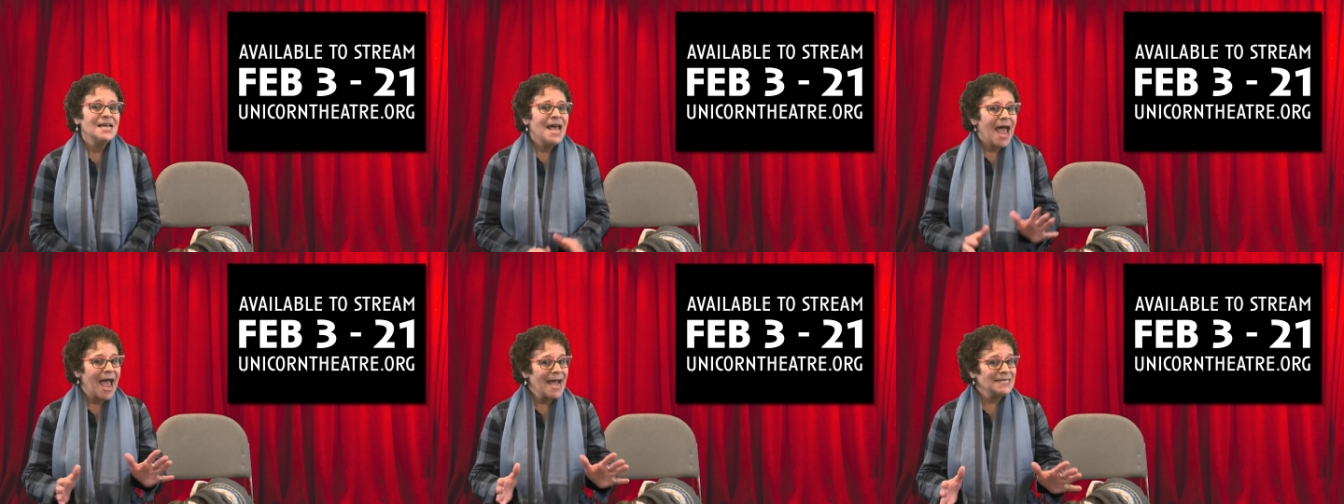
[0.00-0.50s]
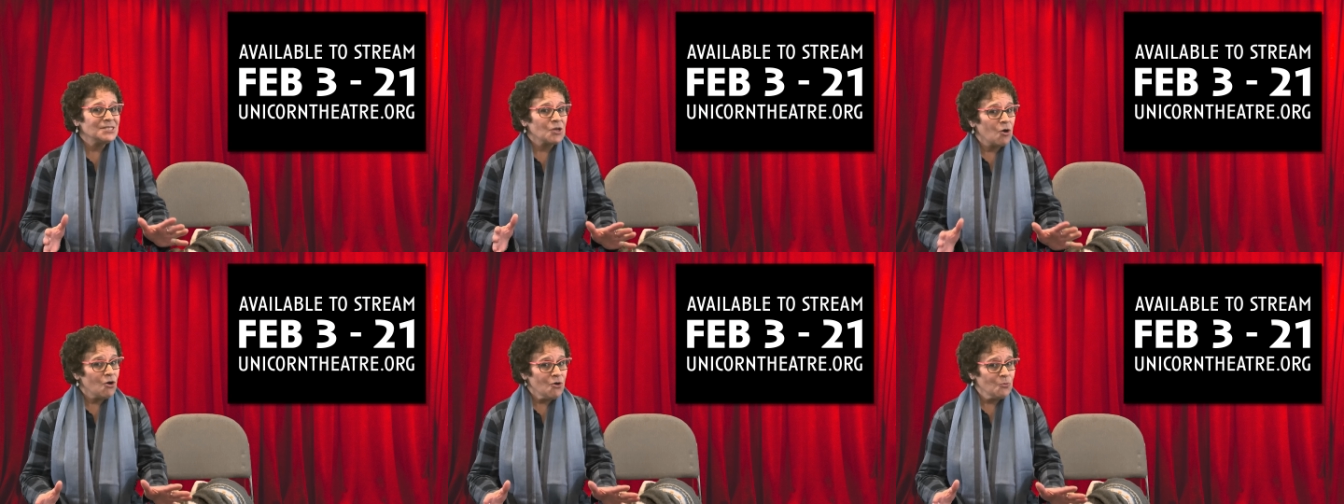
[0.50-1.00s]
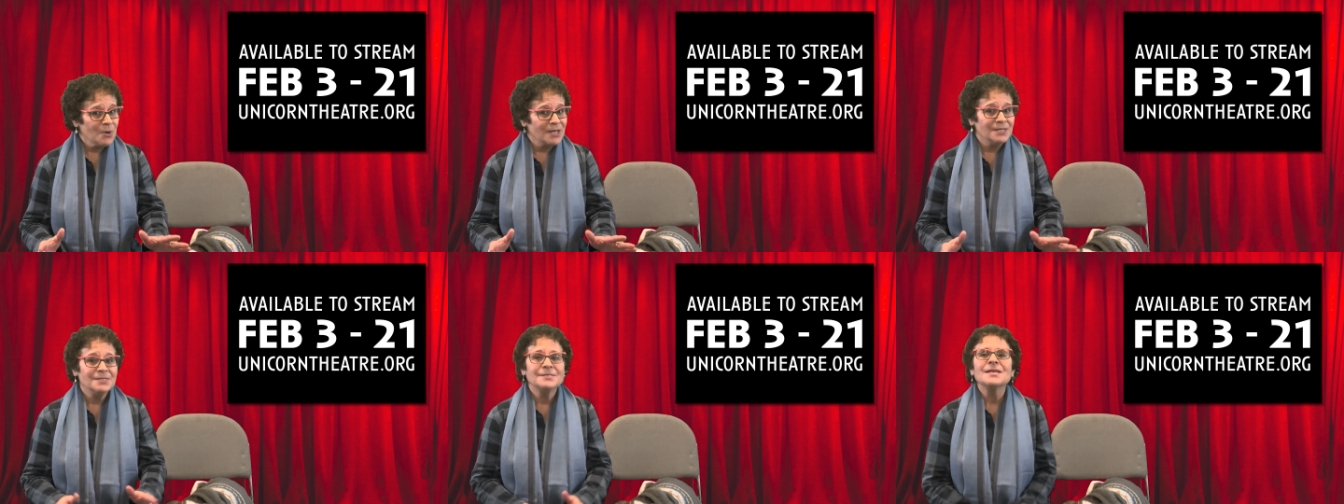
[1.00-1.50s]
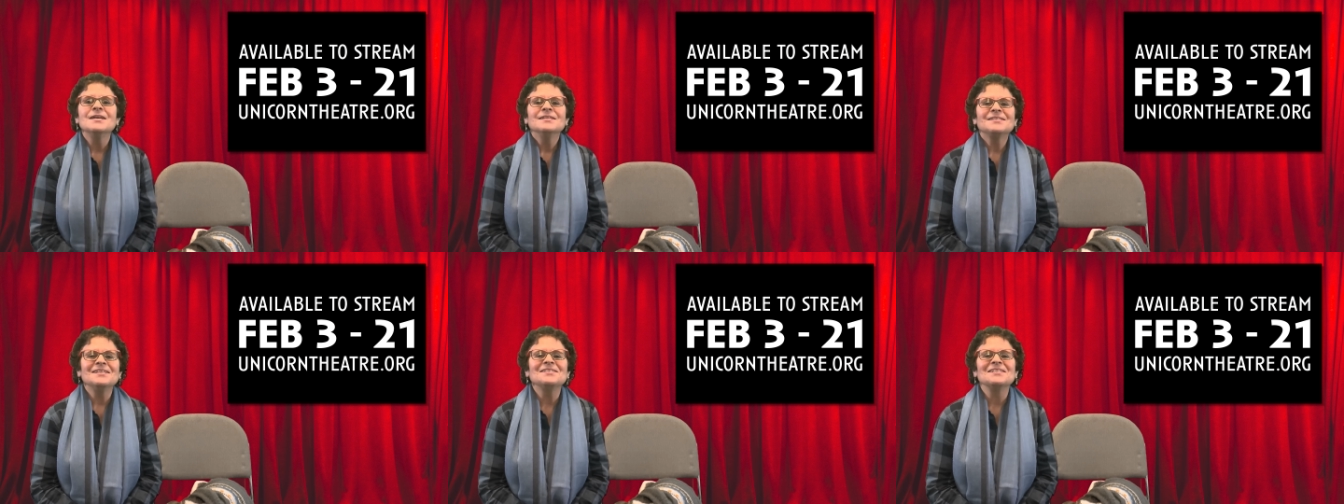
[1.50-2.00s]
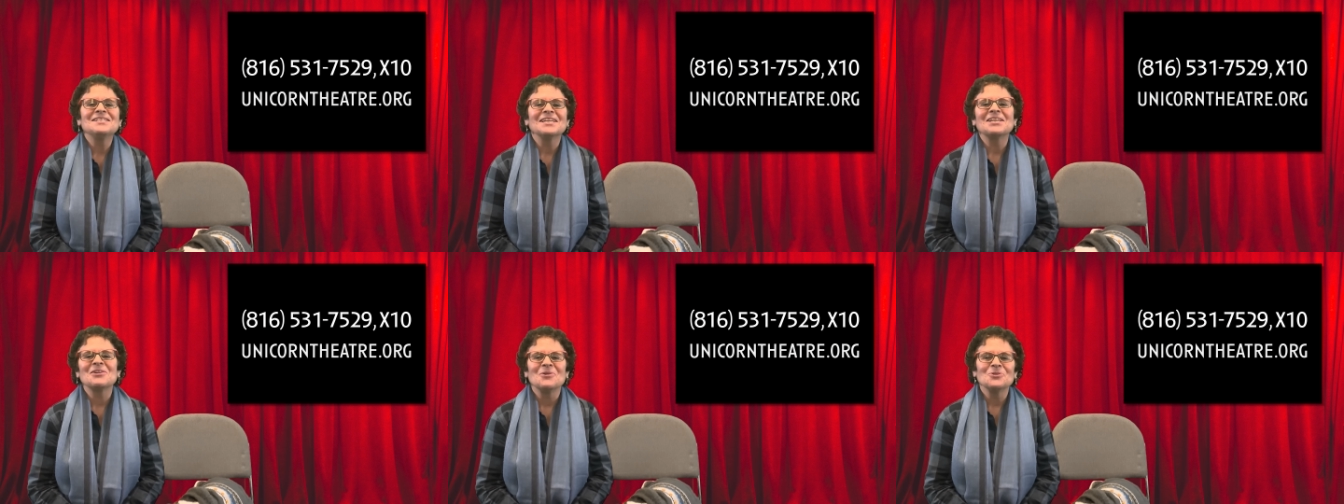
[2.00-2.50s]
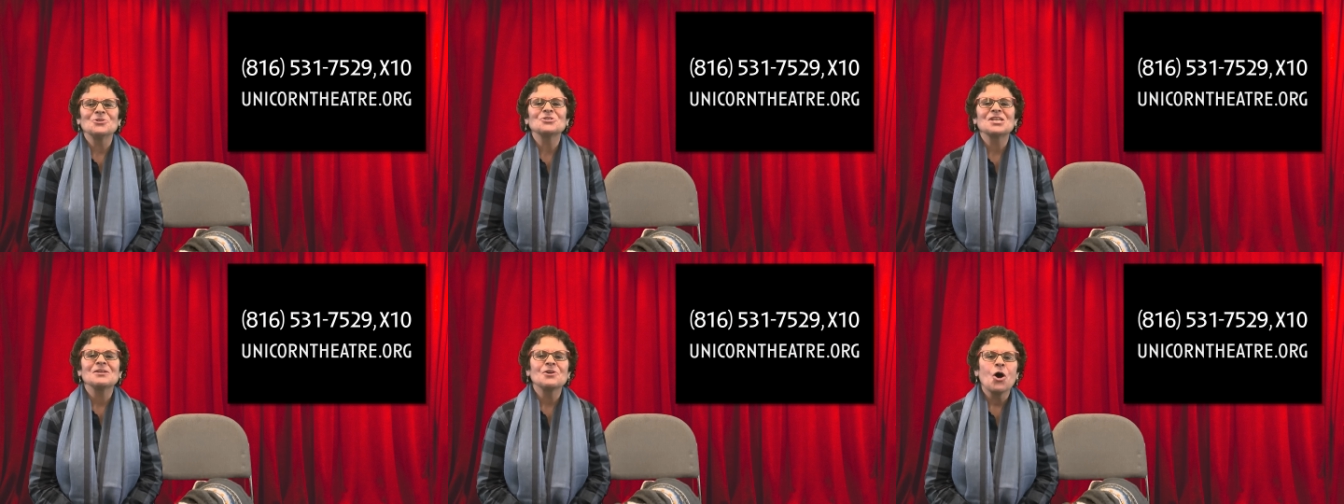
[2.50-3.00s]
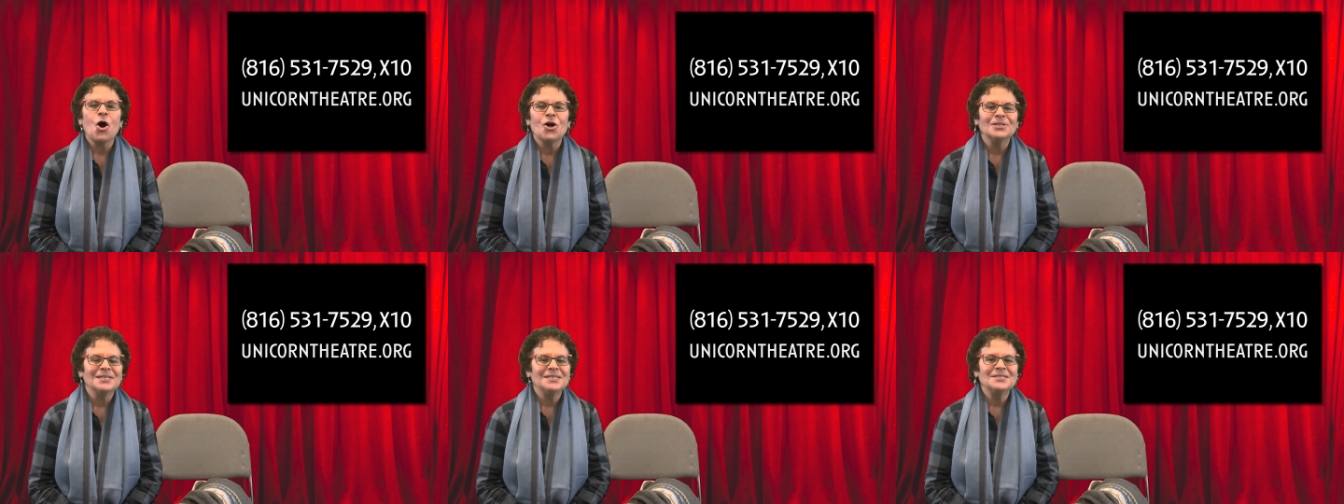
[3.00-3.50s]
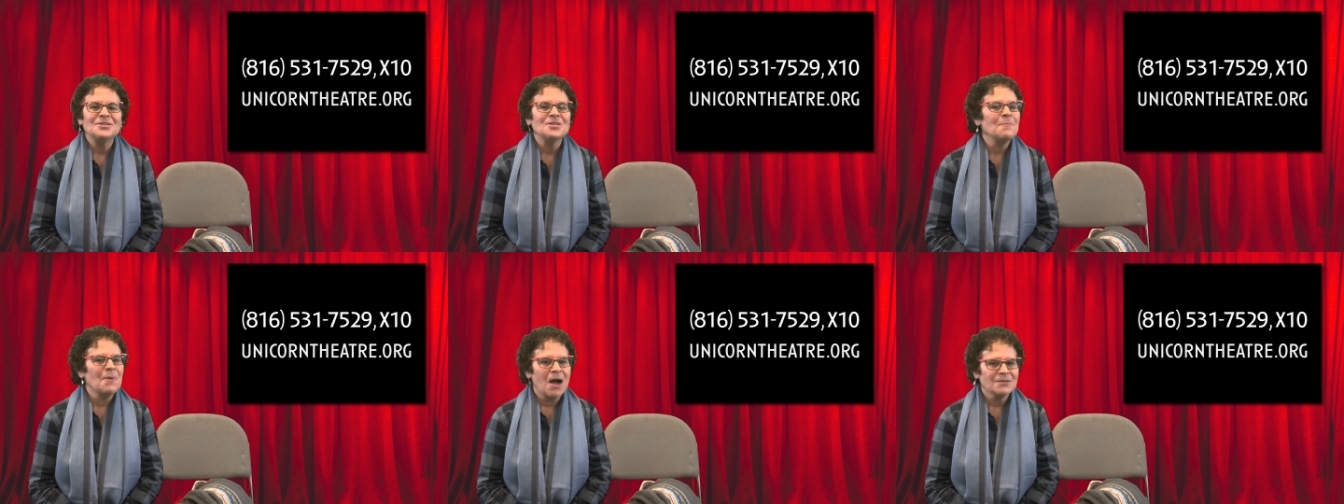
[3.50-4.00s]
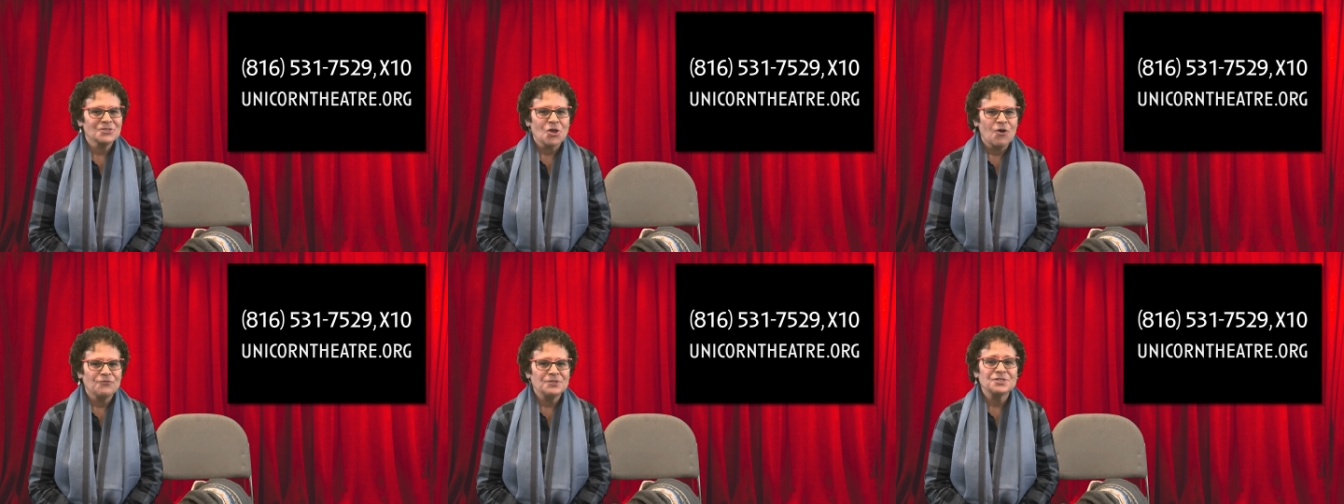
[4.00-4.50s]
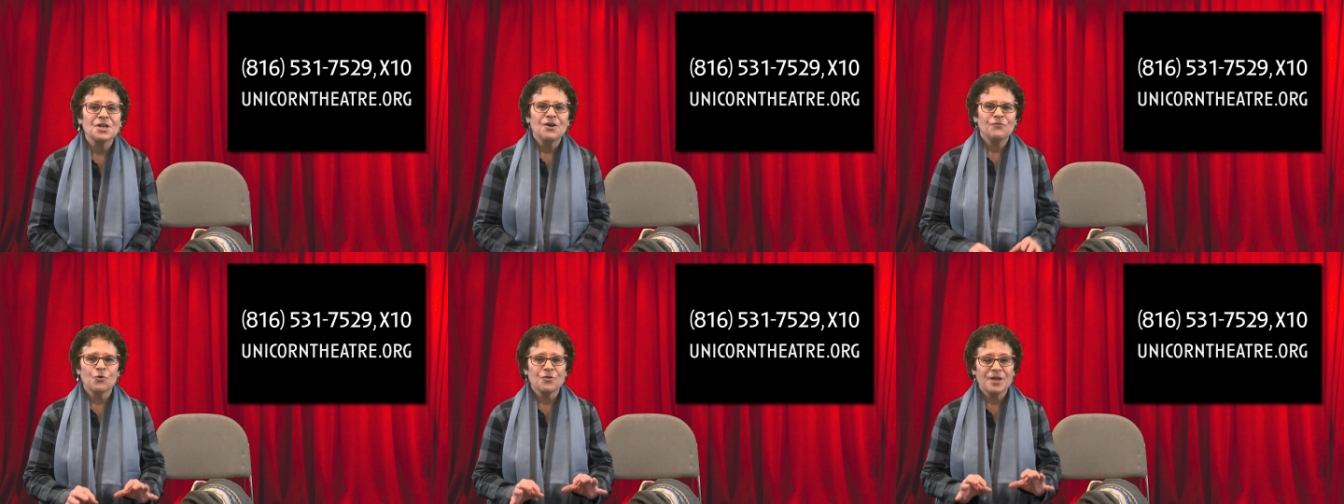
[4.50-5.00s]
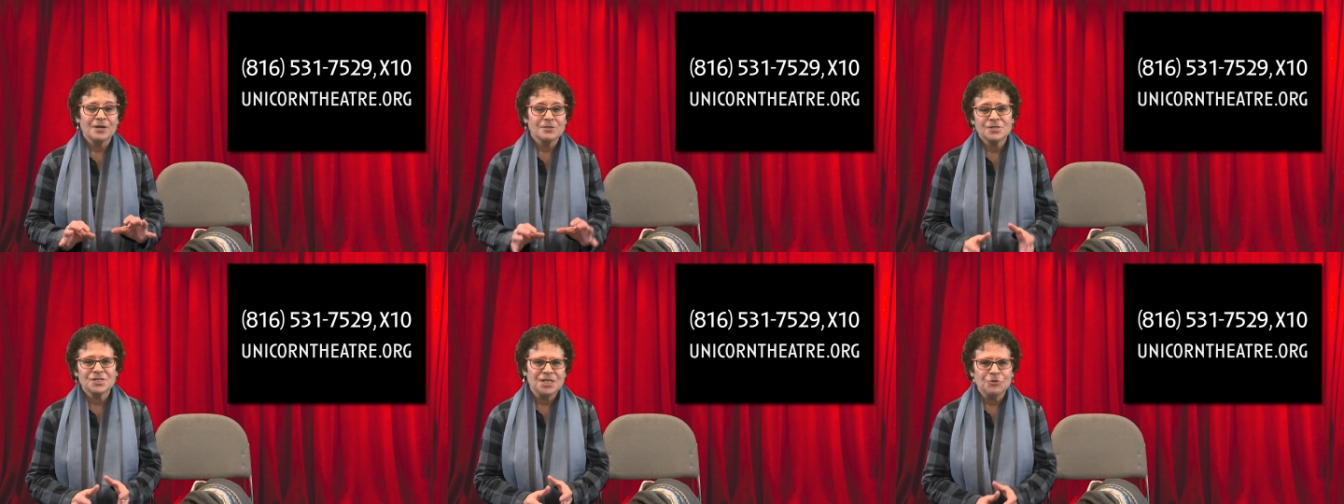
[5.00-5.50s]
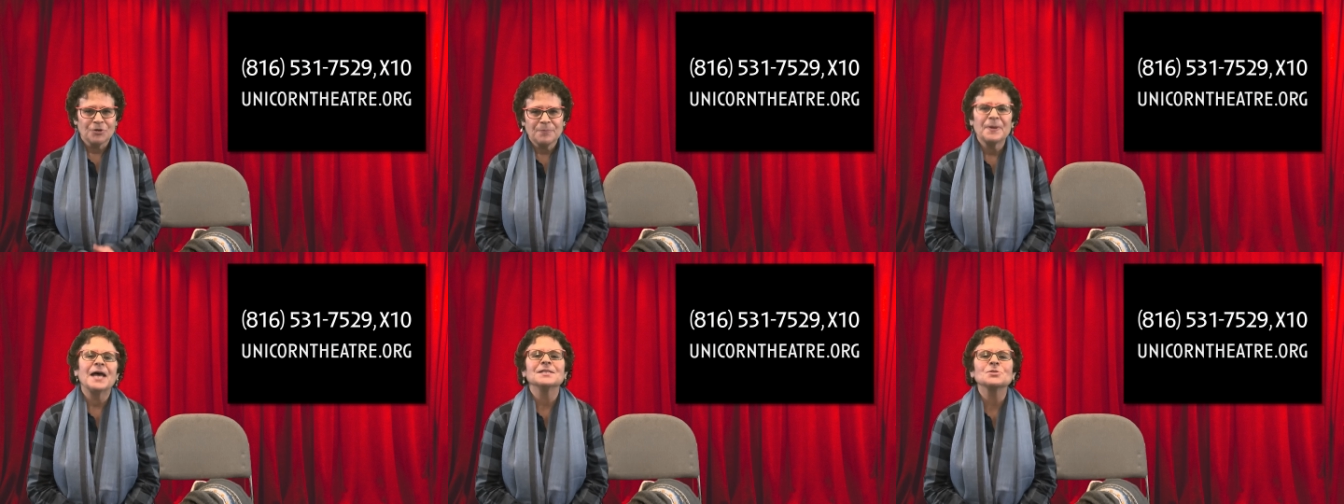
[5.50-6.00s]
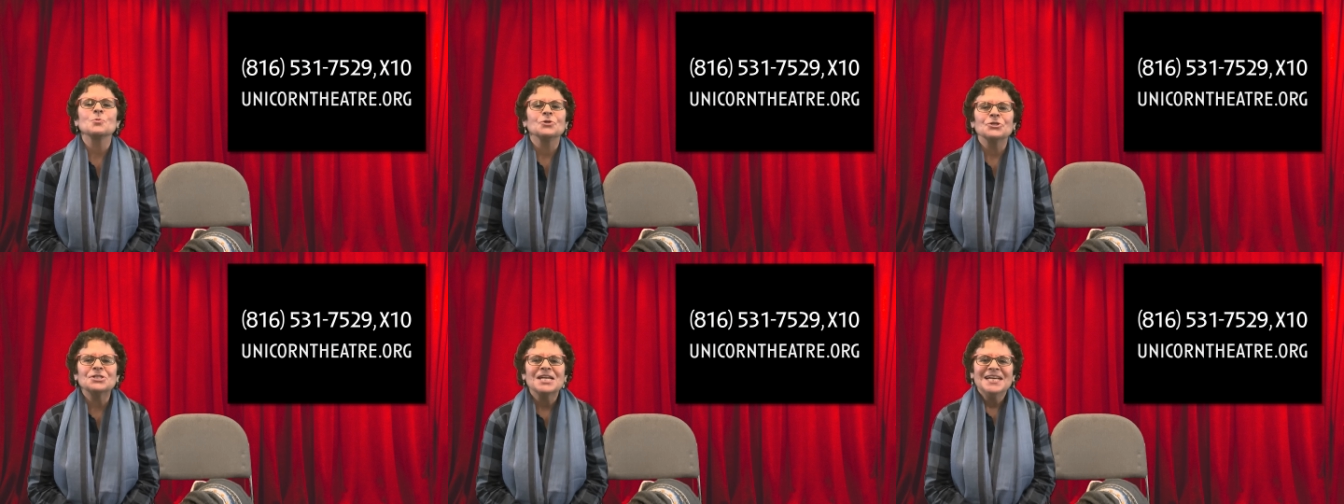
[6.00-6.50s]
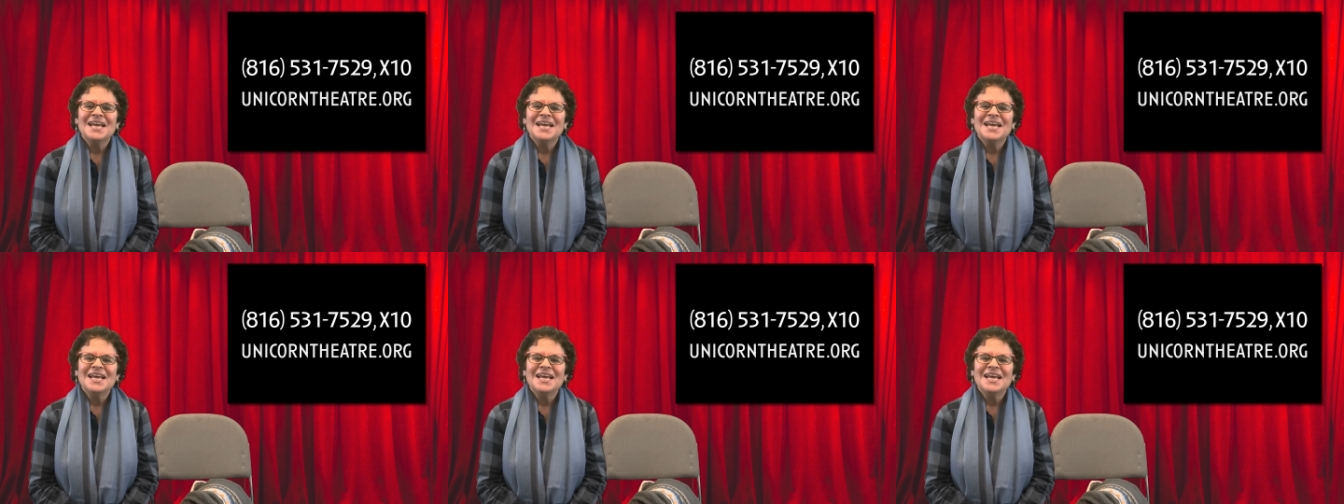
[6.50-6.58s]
As always, season ticket holders can call in to the box office for their secret password,